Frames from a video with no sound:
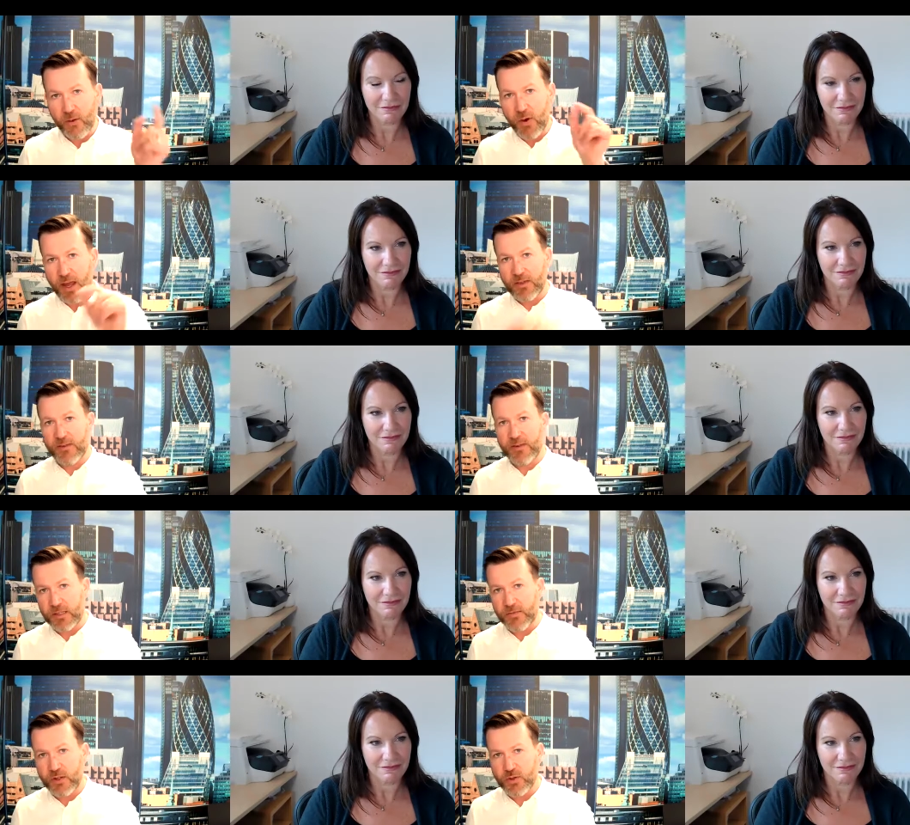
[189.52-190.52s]
Speaker 1: We had an
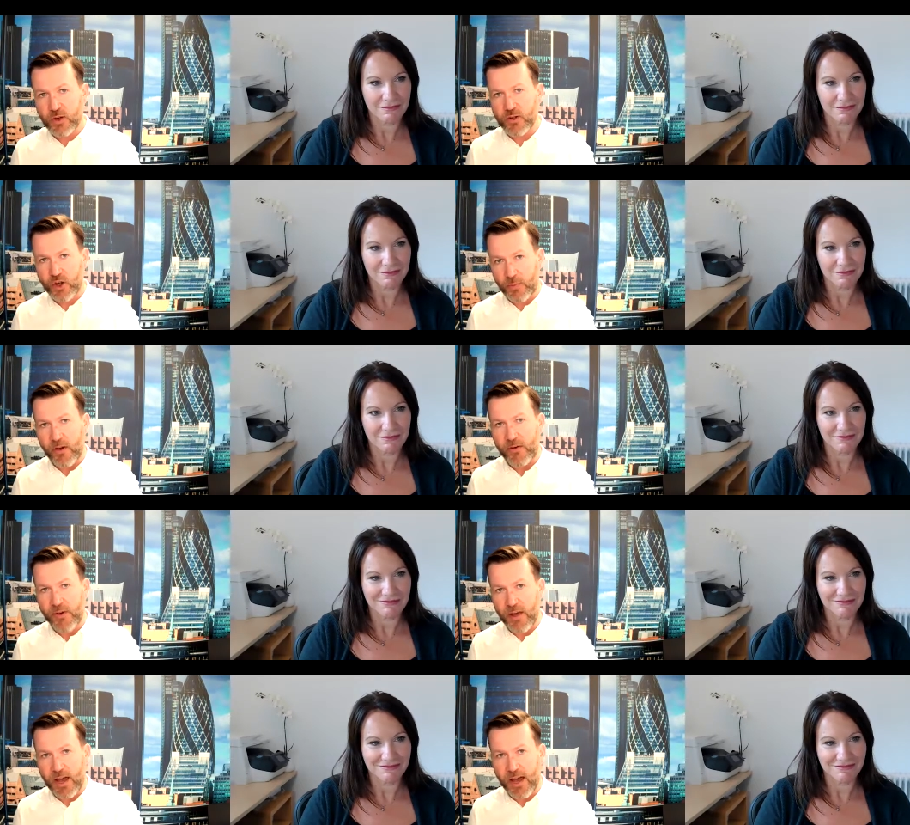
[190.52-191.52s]
individual a job
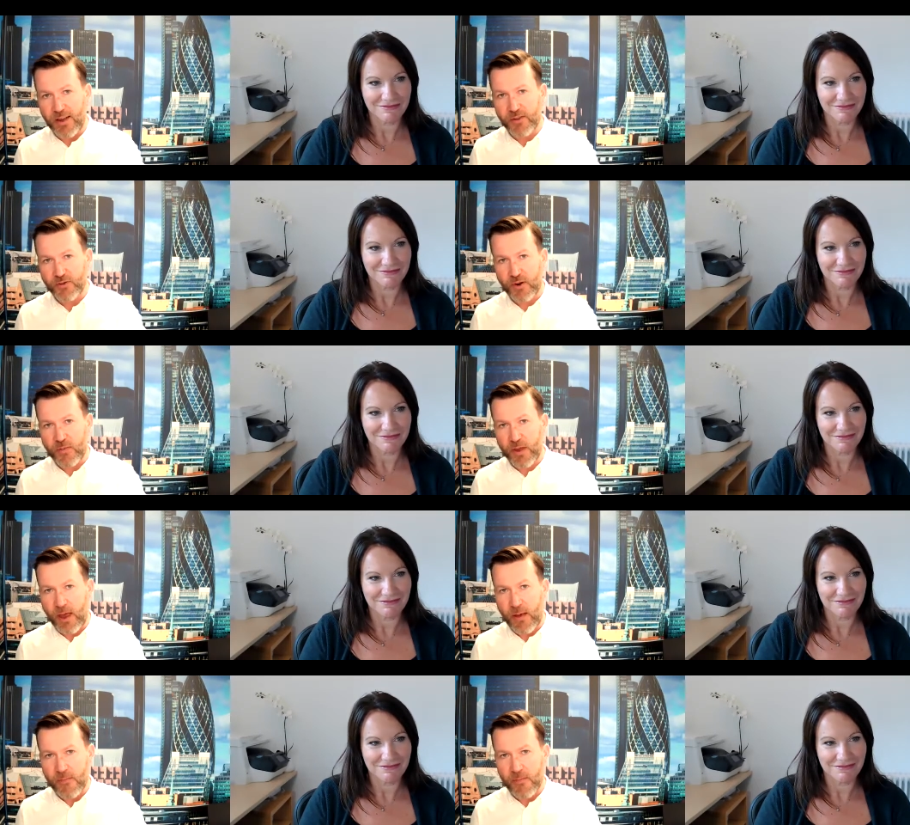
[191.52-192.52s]
offer at 3
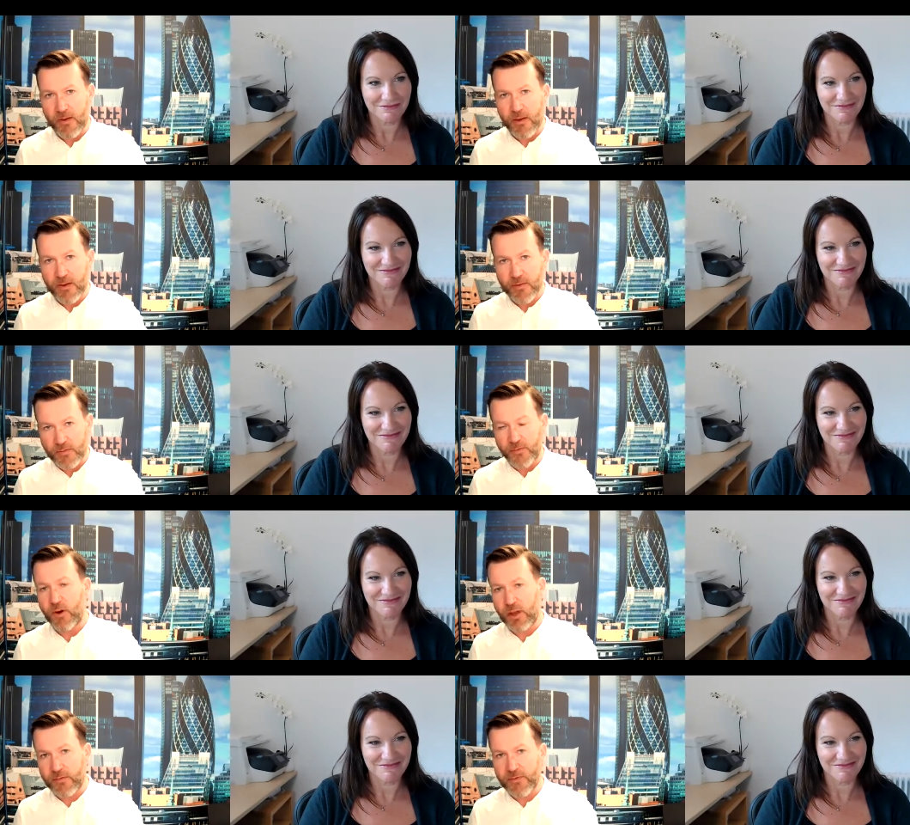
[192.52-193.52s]
p.m the
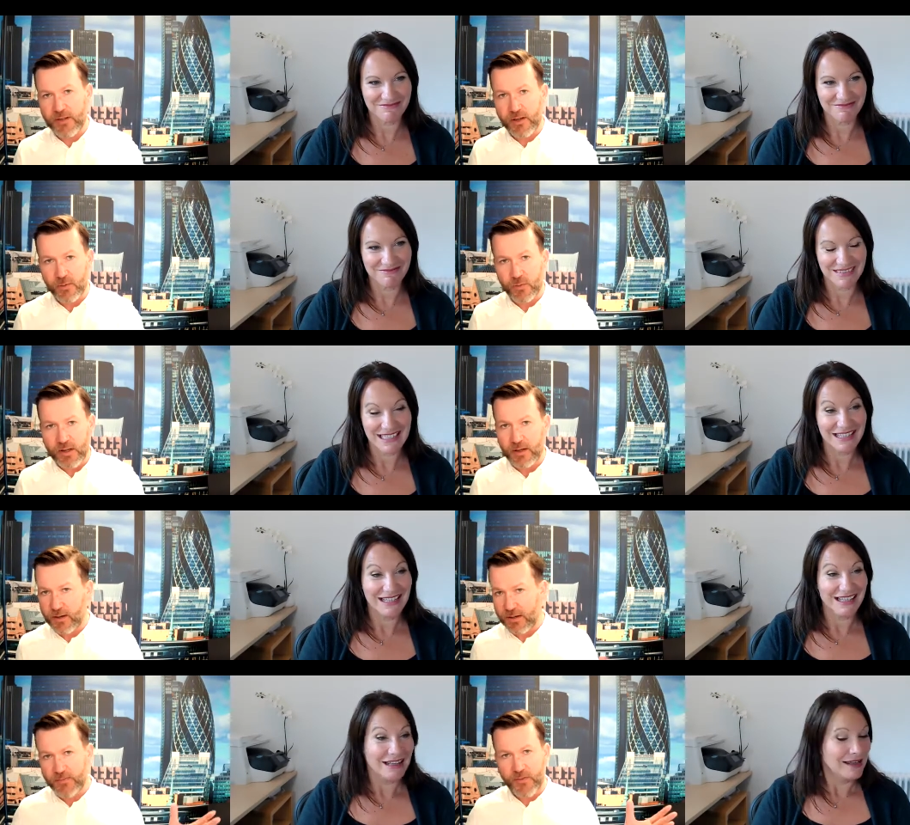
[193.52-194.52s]
following afternoon
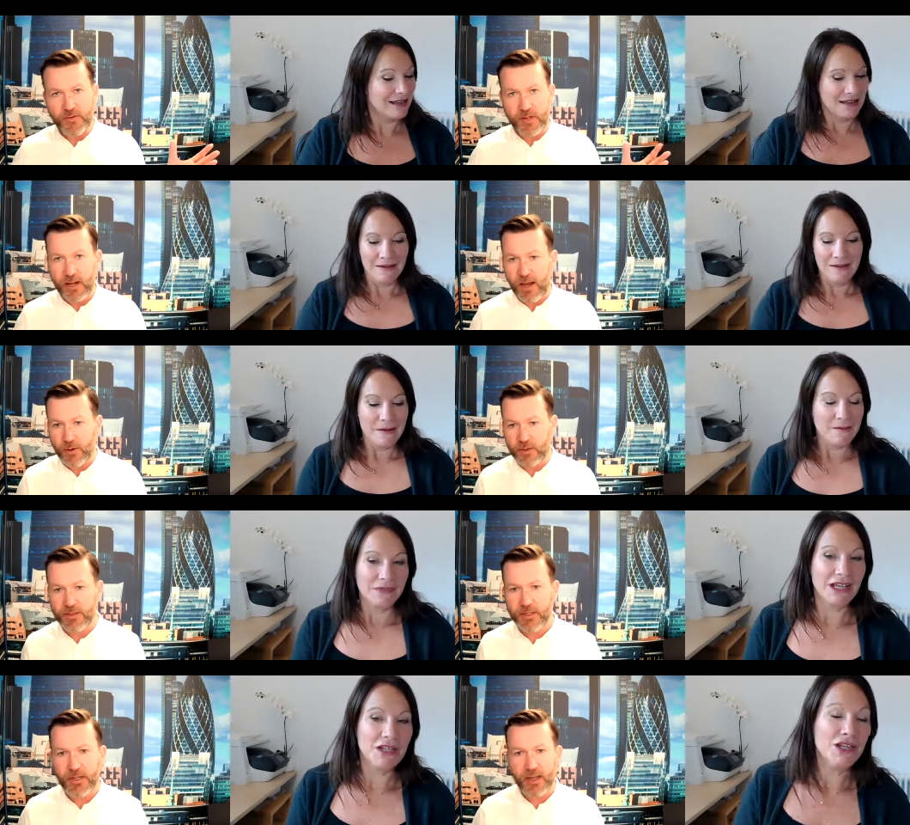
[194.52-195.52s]
within 15
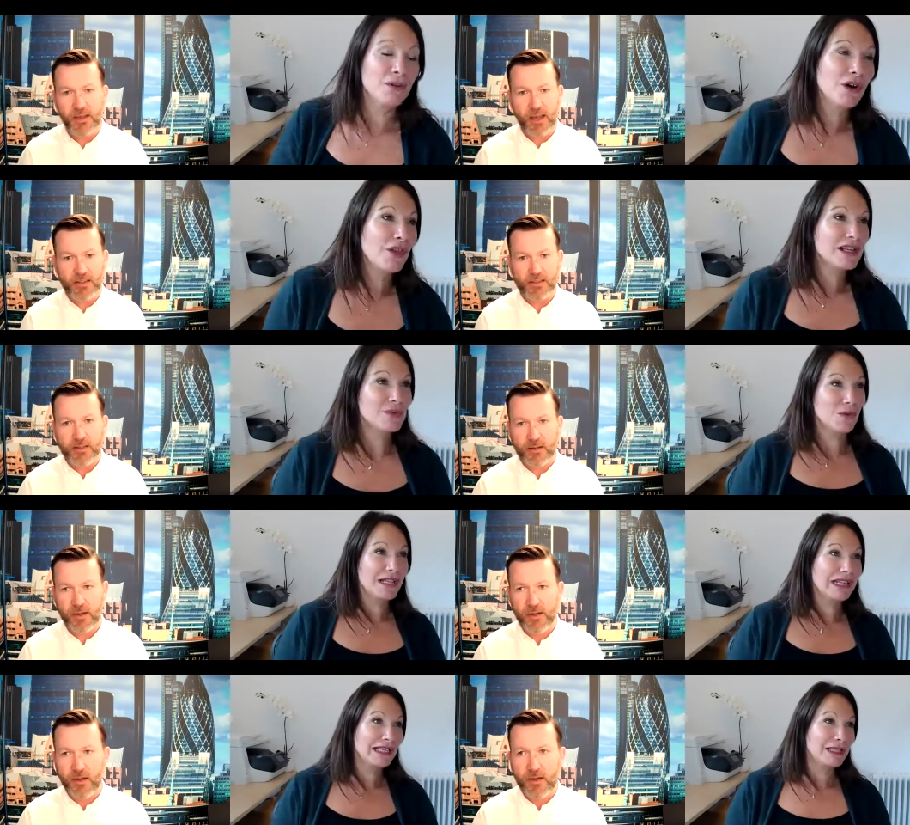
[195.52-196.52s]
hours.
Speaker 2: And you know what? That's what
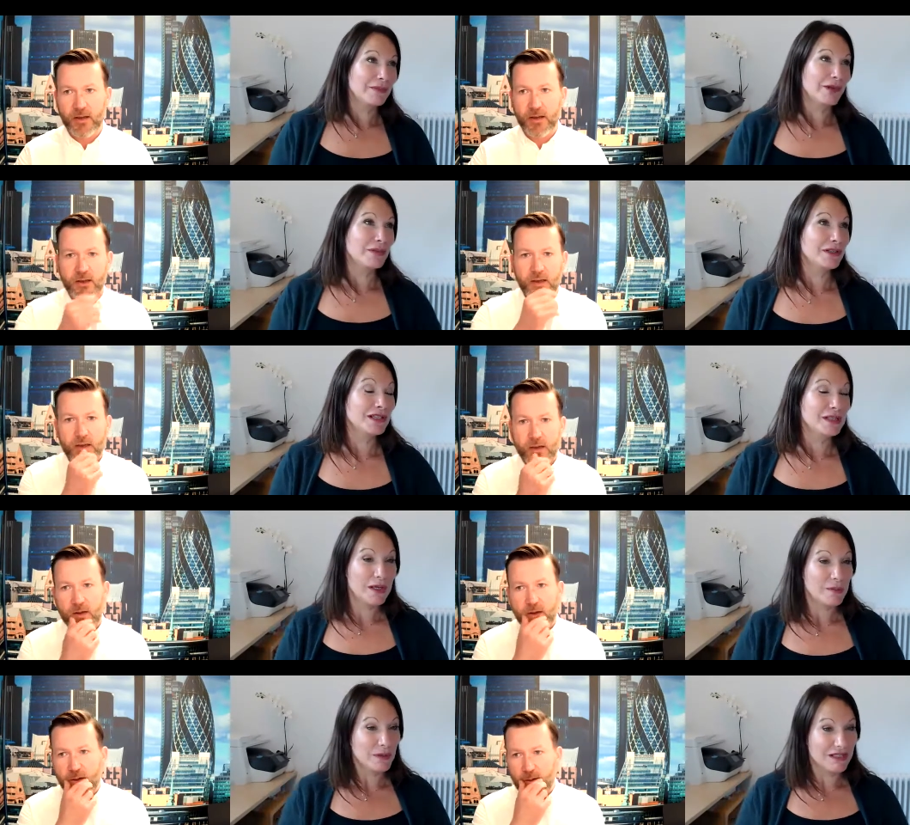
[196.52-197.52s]
we need at the moment because
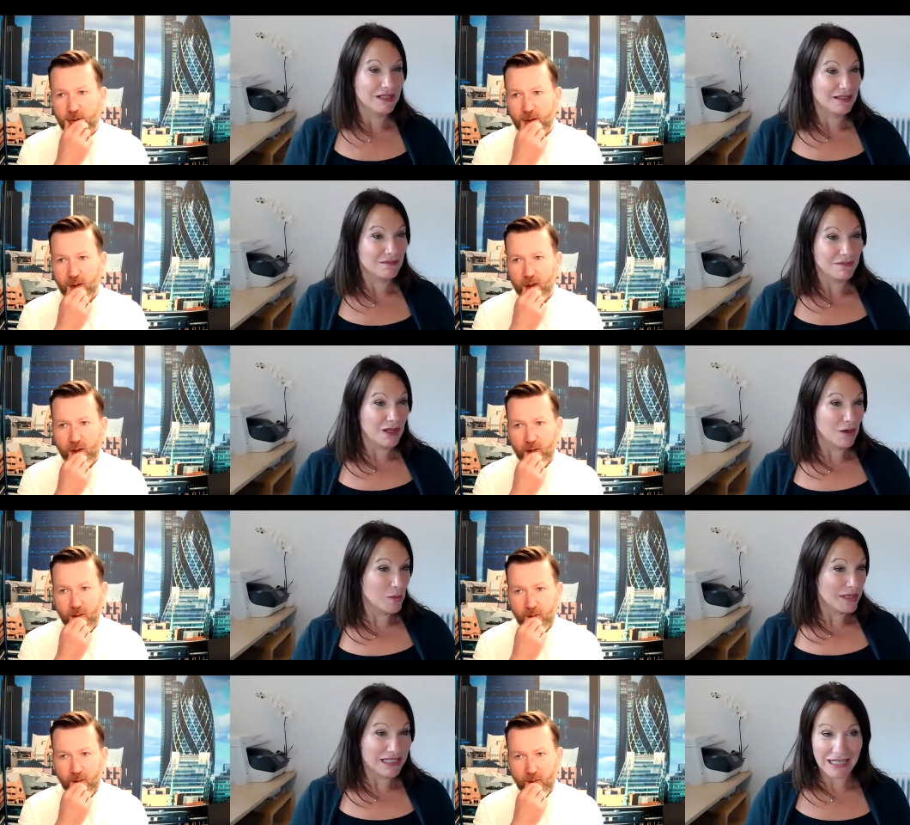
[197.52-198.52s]
people are, are a
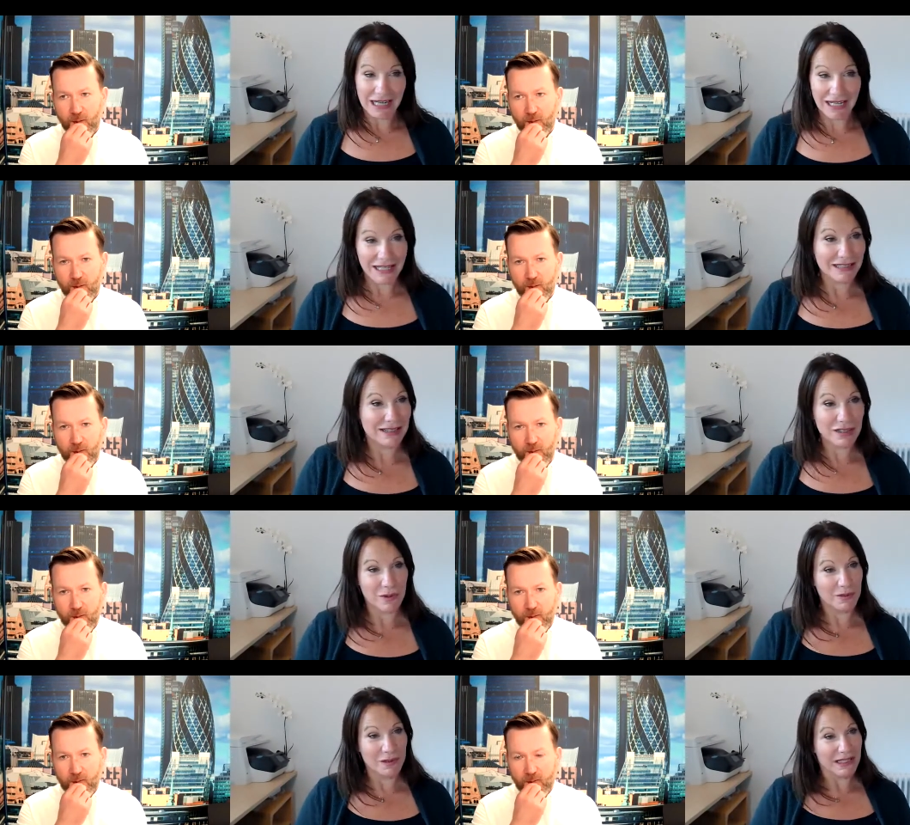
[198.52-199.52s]
bit scared and some
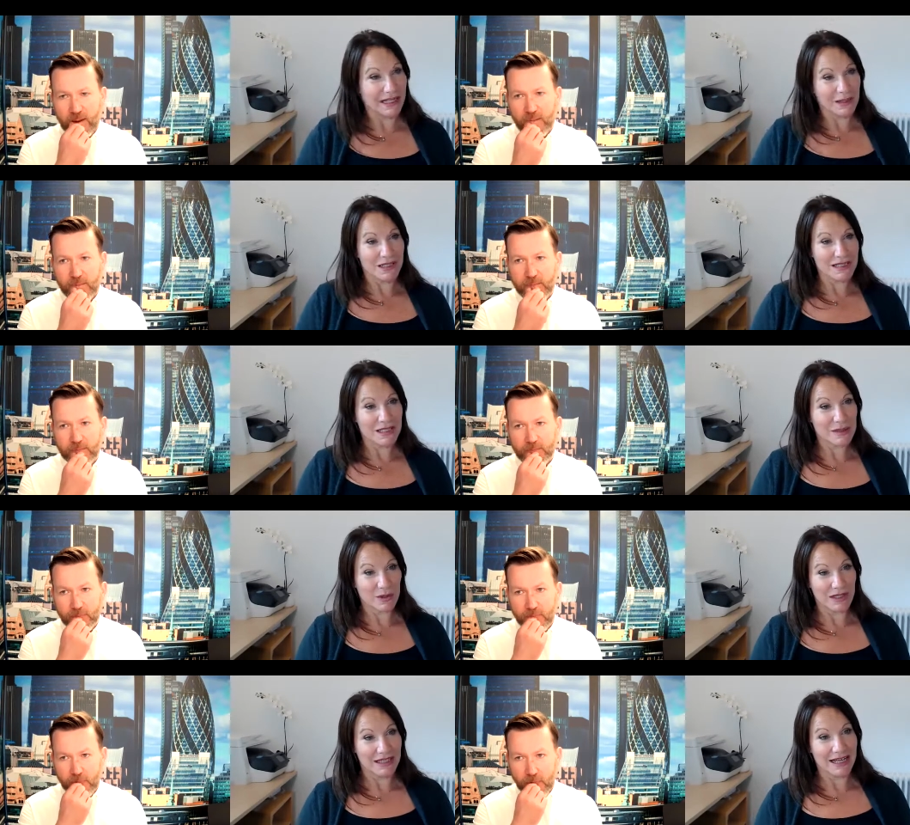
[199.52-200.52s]
people are getting a bit
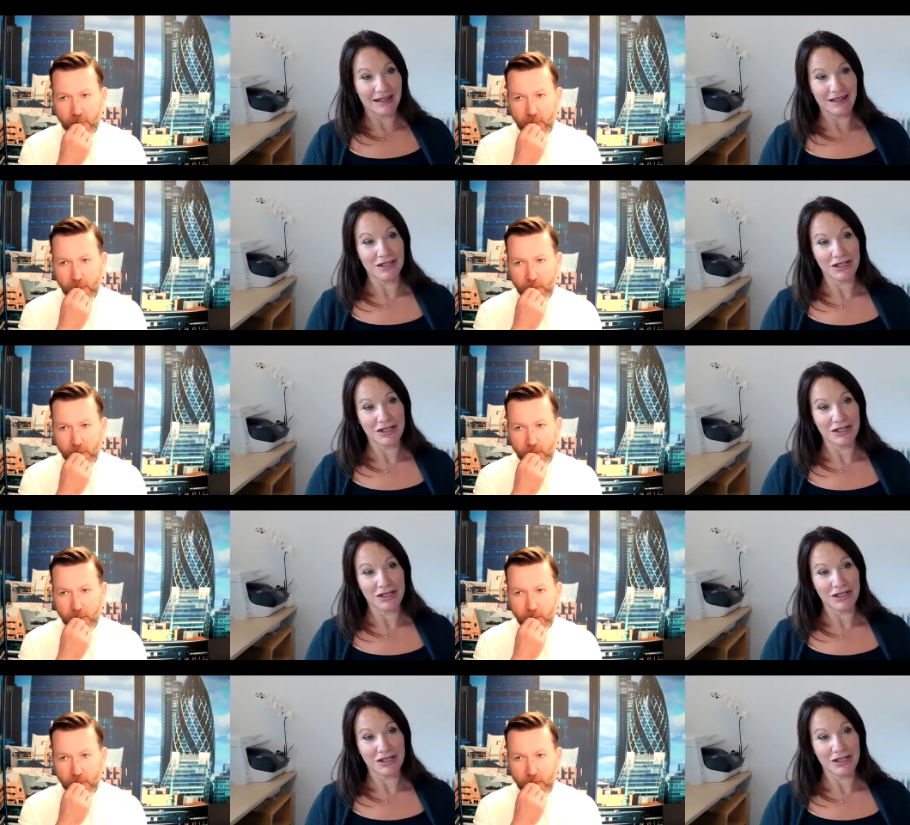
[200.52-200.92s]
desperate, and that kind of